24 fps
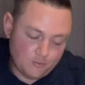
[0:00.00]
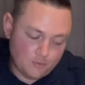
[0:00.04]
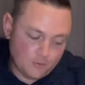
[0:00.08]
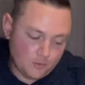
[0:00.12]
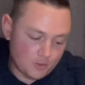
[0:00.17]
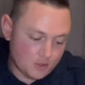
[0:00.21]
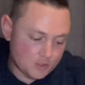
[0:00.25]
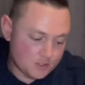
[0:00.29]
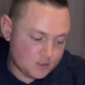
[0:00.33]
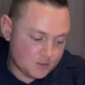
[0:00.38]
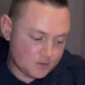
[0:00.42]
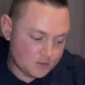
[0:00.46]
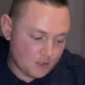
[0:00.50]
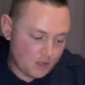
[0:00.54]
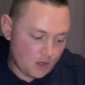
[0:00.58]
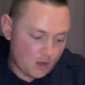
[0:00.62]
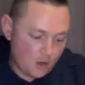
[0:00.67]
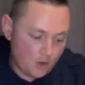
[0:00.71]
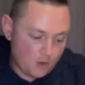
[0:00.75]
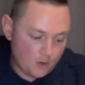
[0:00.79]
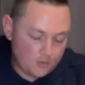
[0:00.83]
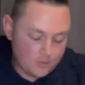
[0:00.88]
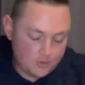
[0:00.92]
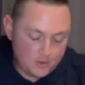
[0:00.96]
versus
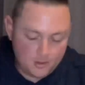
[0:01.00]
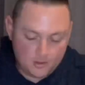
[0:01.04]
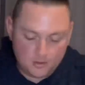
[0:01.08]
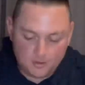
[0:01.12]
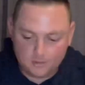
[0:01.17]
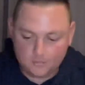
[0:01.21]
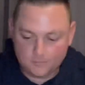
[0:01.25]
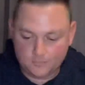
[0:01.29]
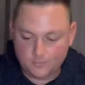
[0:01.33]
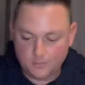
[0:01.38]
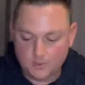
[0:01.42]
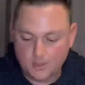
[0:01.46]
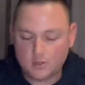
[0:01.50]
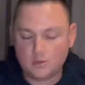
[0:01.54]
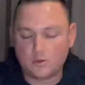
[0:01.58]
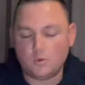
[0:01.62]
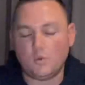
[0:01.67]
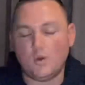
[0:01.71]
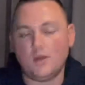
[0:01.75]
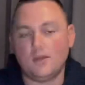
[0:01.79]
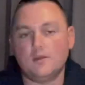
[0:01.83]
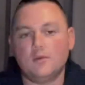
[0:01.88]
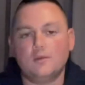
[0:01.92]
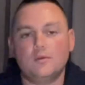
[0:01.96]
the
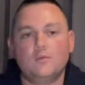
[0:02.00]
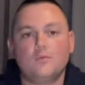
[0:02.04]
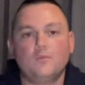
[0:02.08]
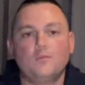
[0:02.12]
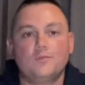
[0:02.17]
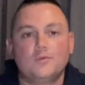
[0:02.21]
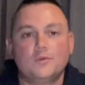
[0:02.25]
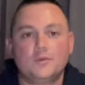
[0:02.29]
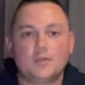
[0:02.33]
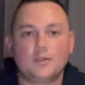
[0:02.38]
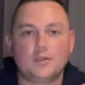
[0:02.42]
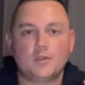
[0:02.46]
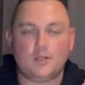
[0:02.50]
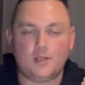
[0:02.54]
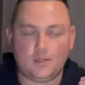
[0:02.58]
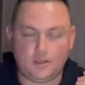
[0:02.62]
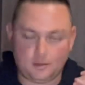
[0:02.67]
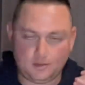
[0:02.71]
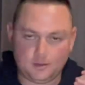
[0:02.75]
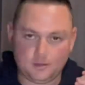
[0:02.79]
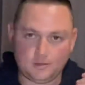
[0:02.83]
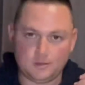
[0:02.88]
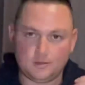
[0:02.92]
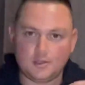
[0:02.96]
whether.
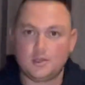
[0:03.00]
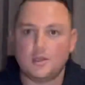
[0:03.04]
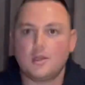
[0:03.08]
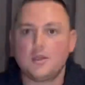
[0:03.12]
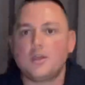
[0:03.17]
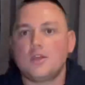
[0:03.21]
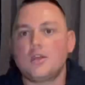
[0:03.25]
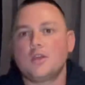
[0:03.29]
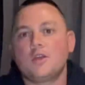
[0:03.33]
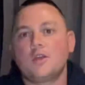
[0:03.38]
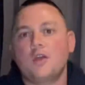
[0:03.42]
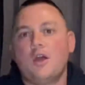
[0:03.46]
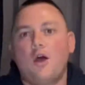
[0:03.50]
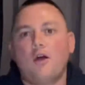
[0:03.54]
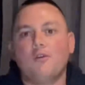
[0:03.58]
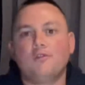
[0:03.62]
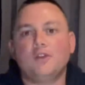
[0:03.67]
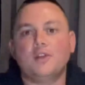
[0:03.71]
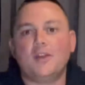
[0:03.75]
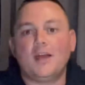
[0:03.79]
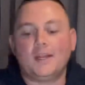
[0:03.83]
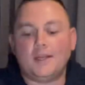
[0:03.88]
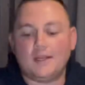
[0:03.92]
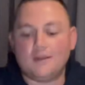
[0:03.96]
Yeah,
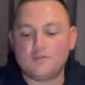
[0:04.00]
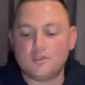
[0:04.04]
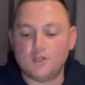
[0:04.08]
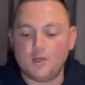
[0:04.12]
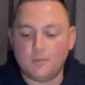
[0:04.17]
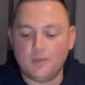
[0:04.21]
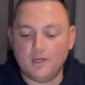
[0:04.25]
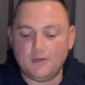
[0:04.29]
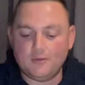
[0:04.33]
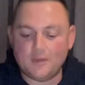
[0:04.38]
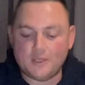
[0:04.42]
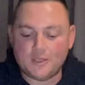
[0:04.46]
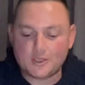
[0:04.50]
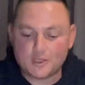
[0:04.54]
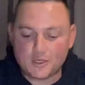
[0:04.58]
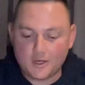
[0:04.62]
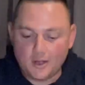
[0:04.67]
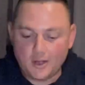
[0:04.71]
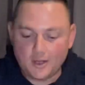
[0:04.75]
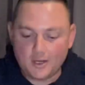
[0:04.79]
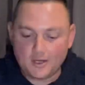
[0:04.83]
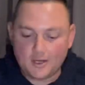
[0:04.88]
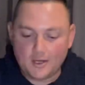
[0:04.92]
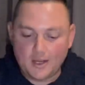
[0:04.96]
hopefully that gives you a bit of
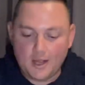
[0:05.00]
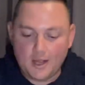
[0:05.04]
insight.